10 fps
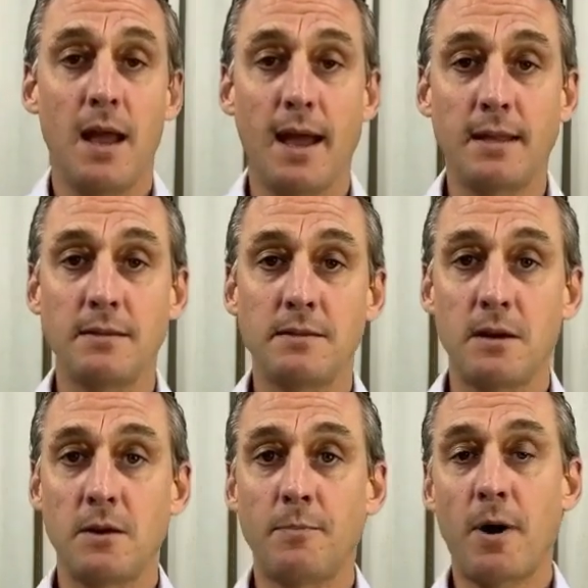And
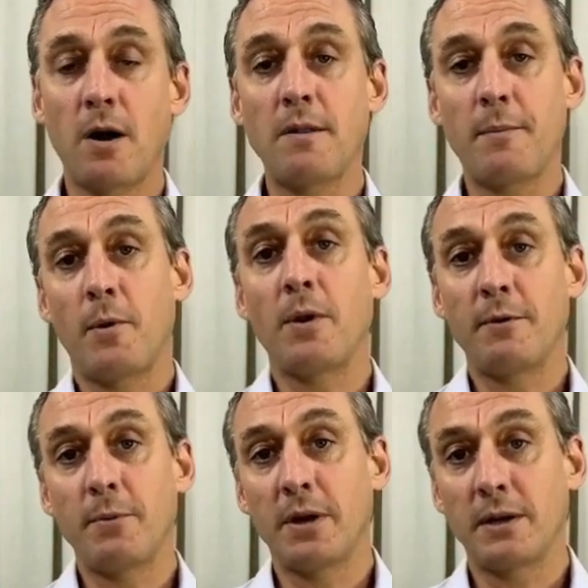so part of the
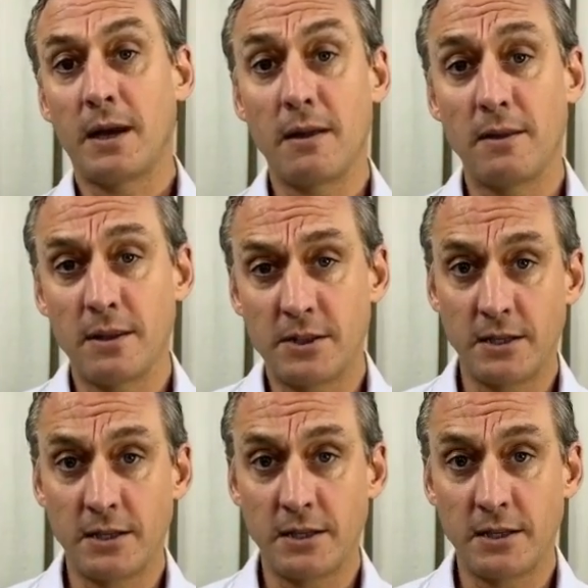point of putting together this
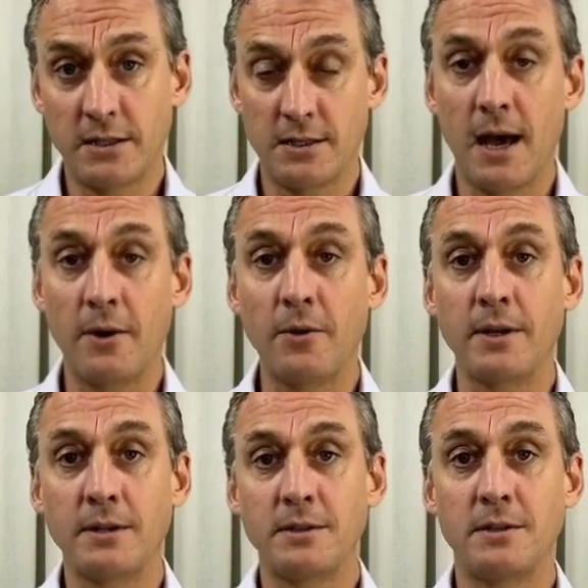challenge is not
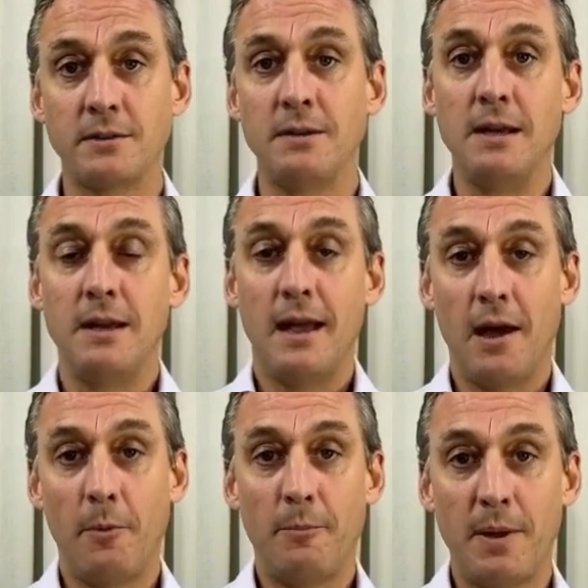only to
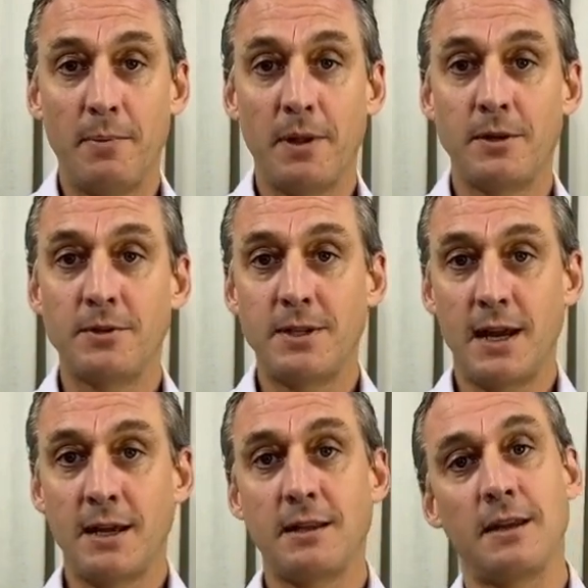help people
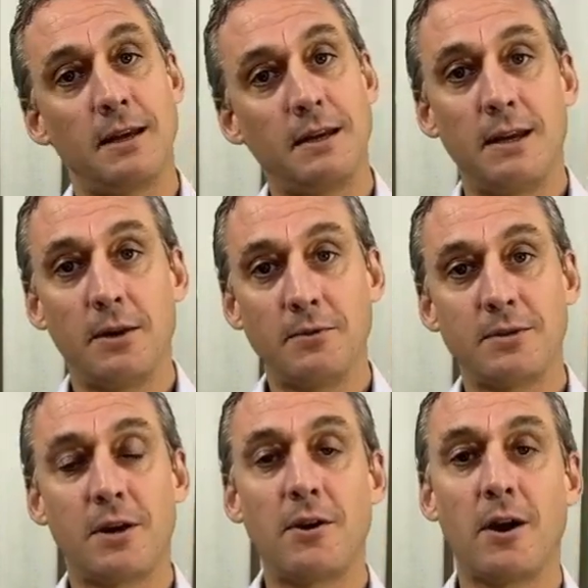understand that,
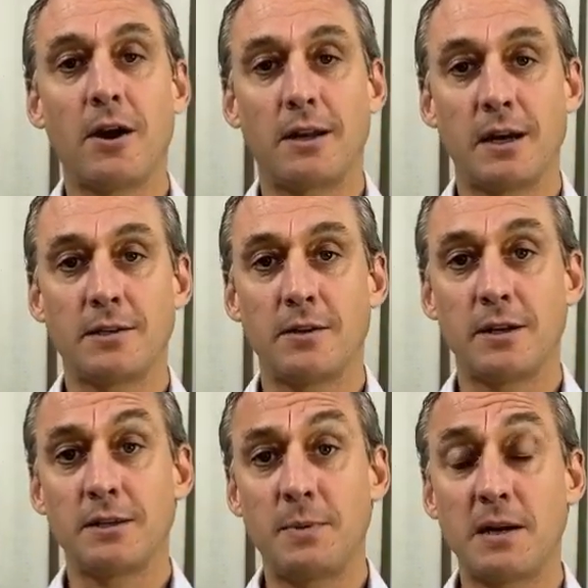security architecture,
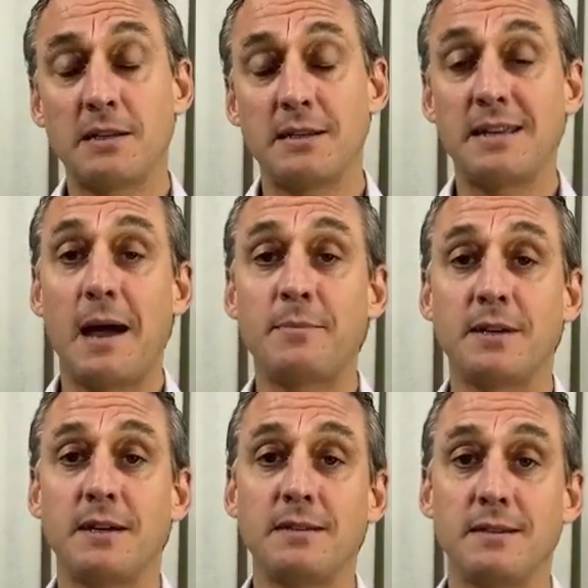and especially
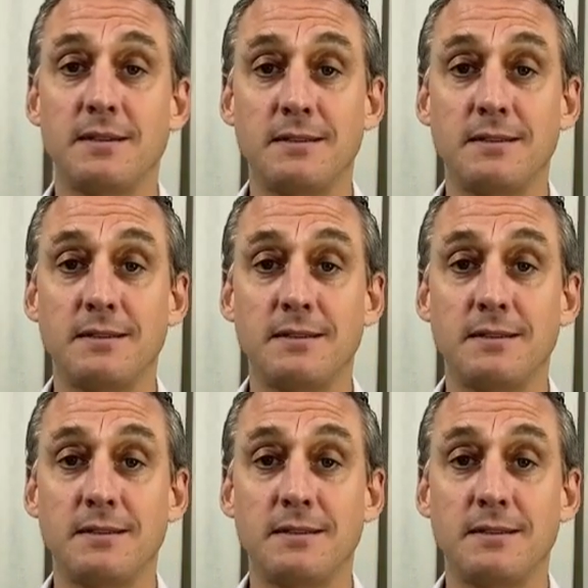SABSA, isn't